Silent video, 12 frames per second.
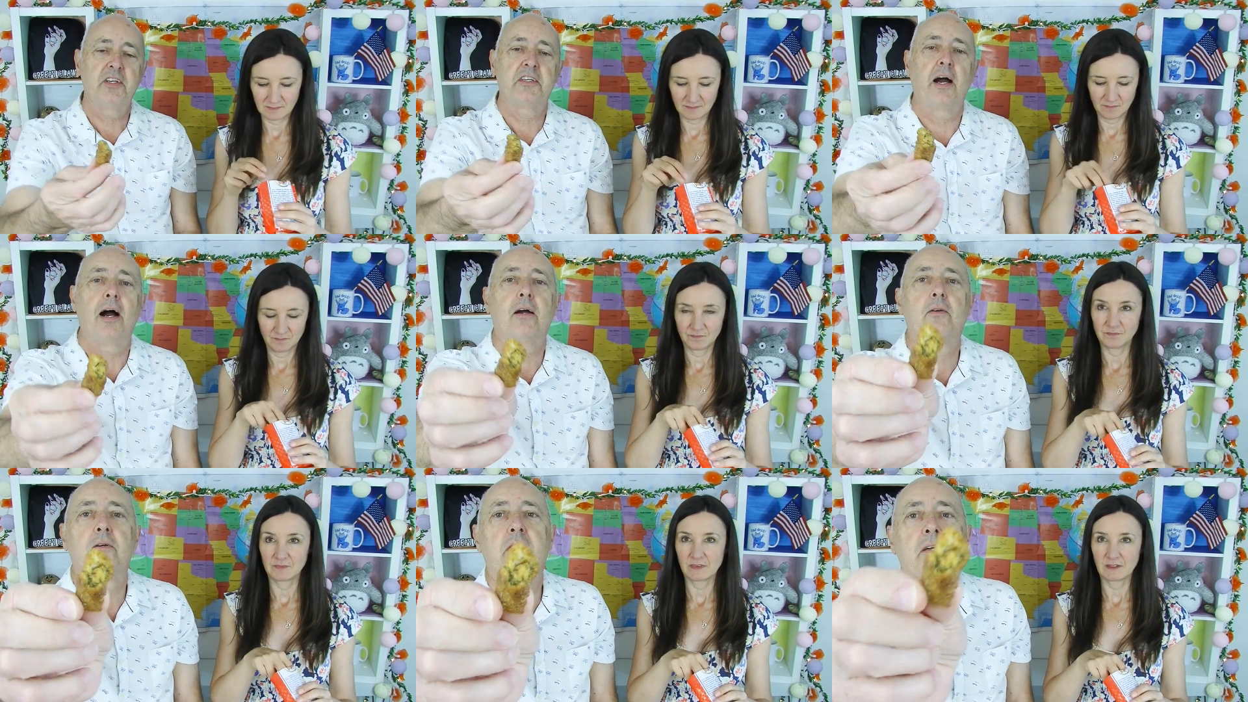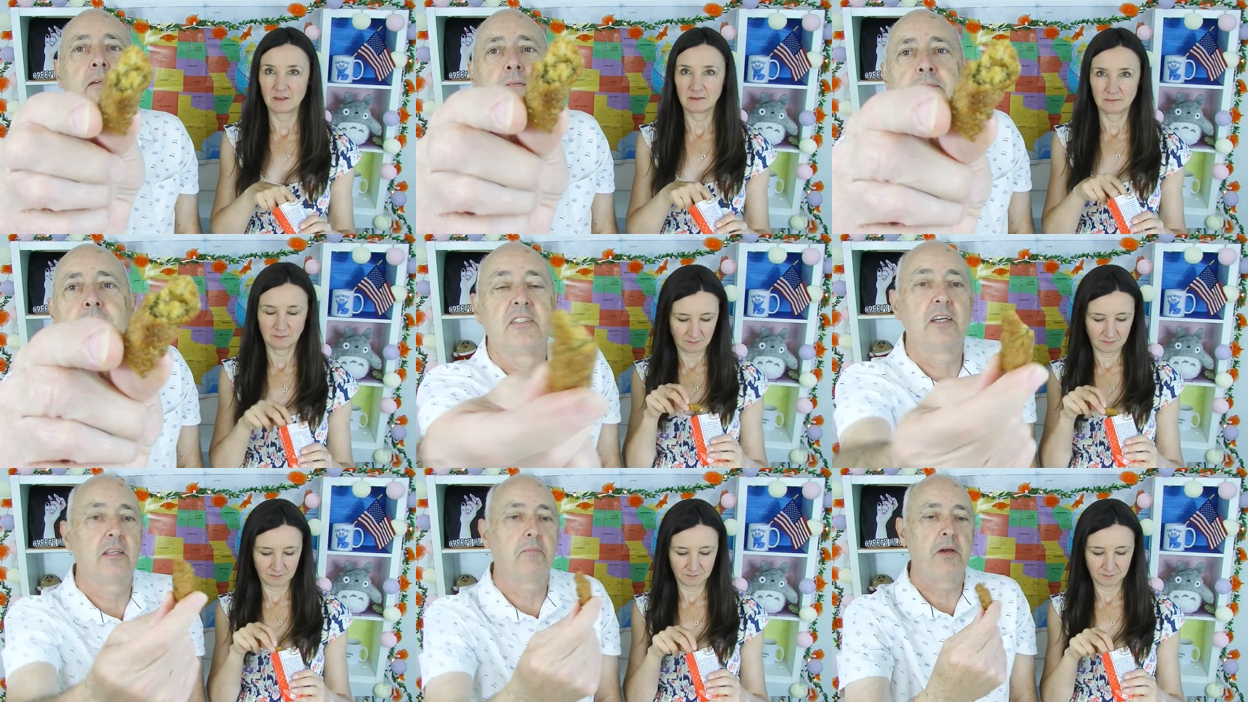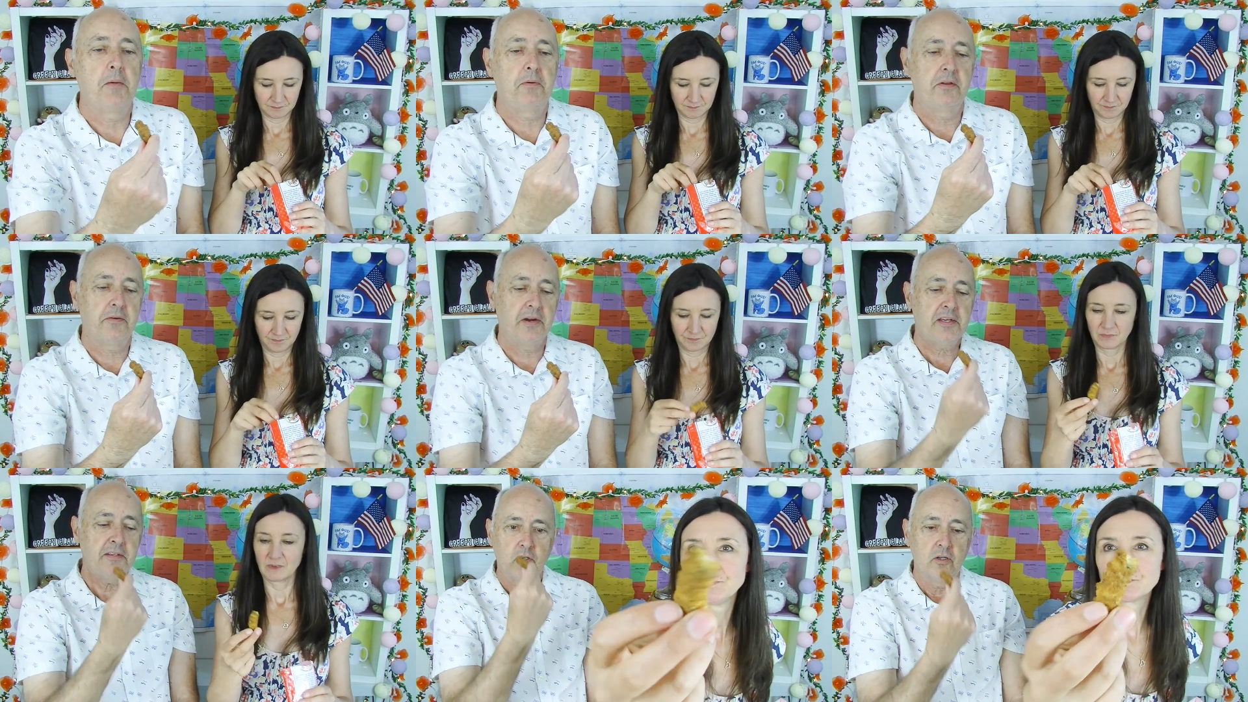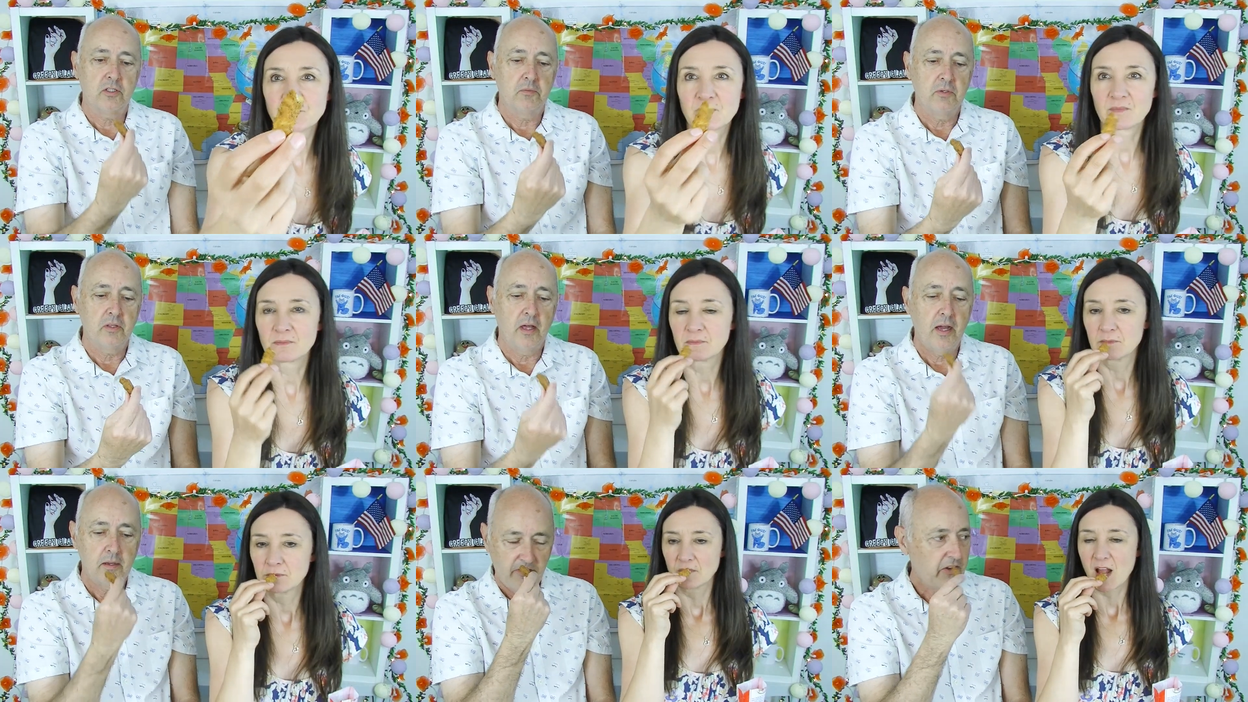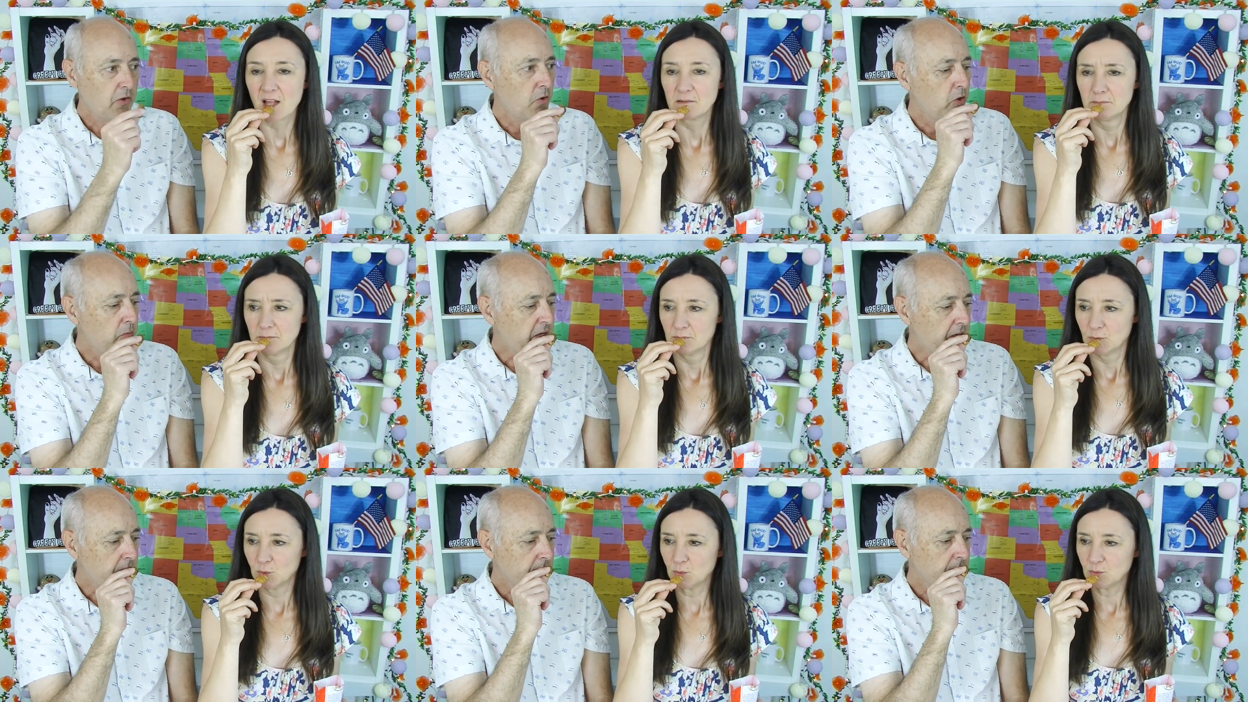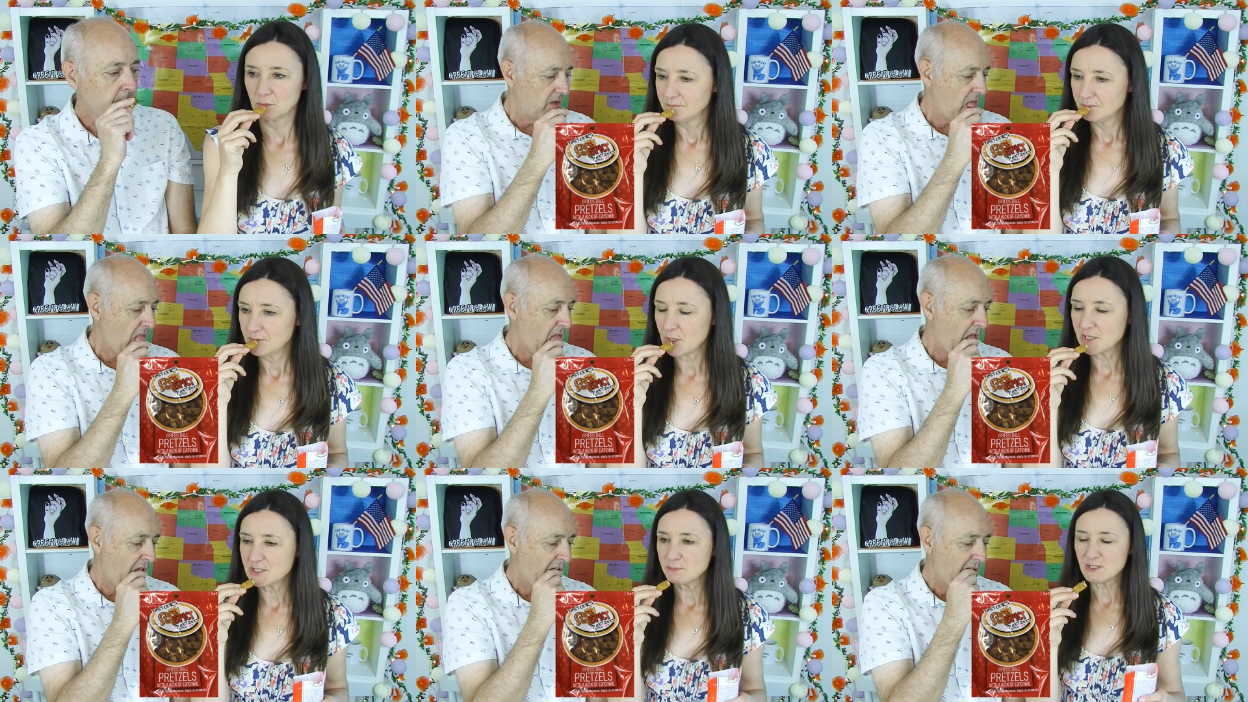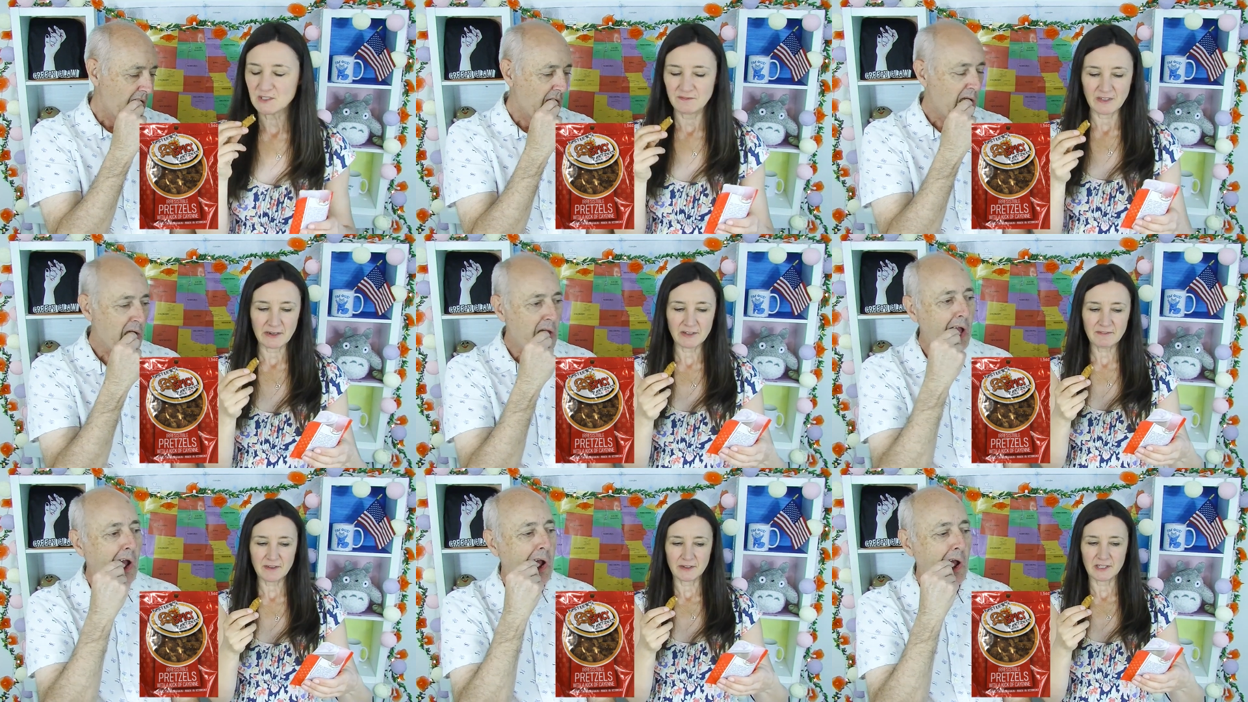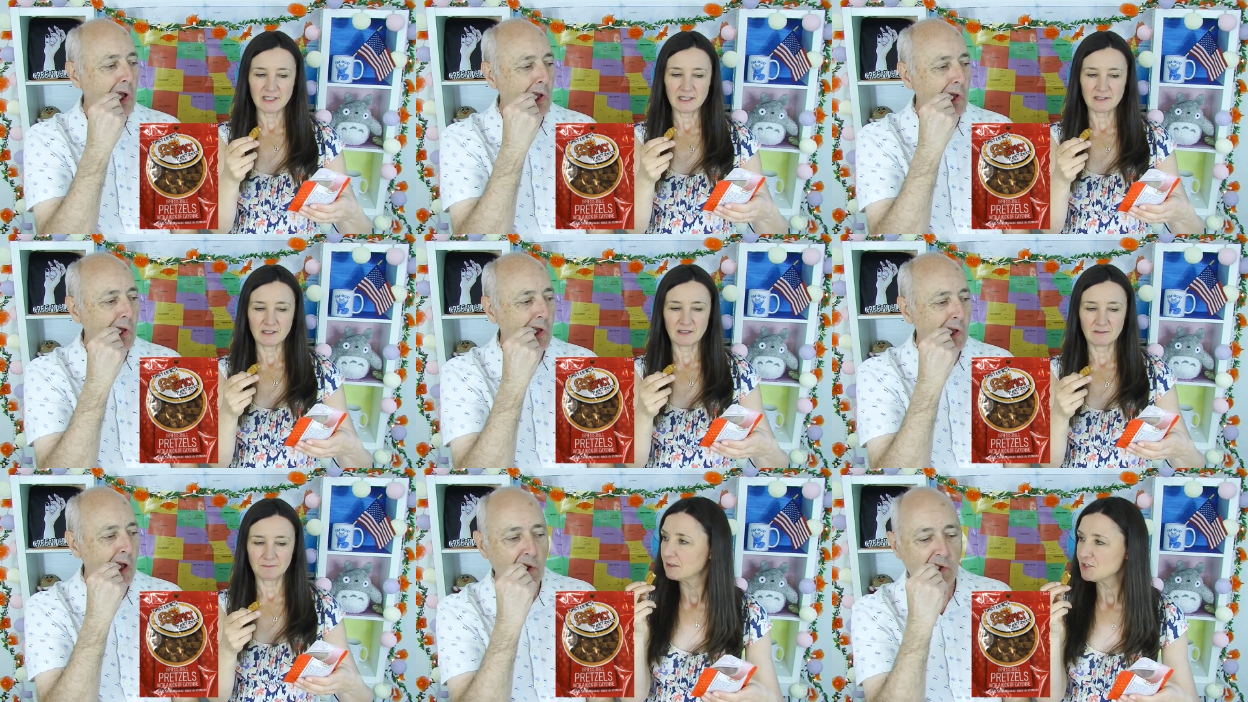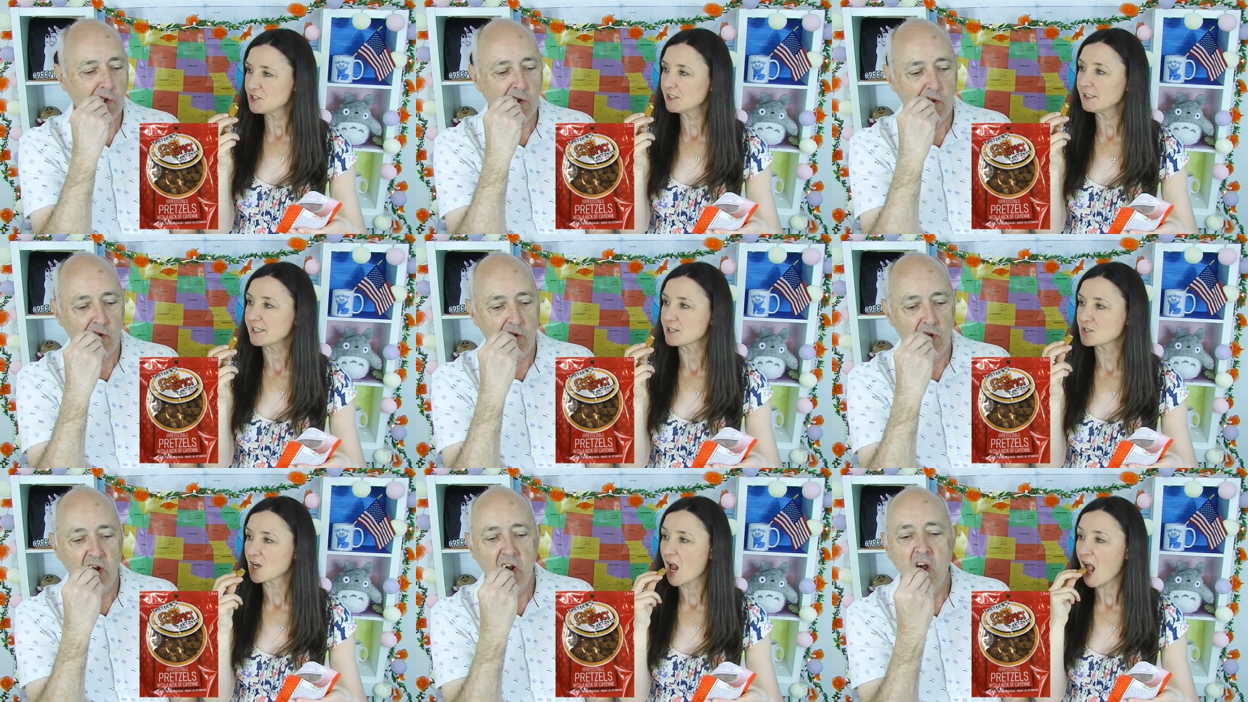Speaker 1: dark looking. Is that the pepper you reckon? Oh, I smell that. Very herby.
Speaker 2: Oh, no, it smells very, very chili-ish.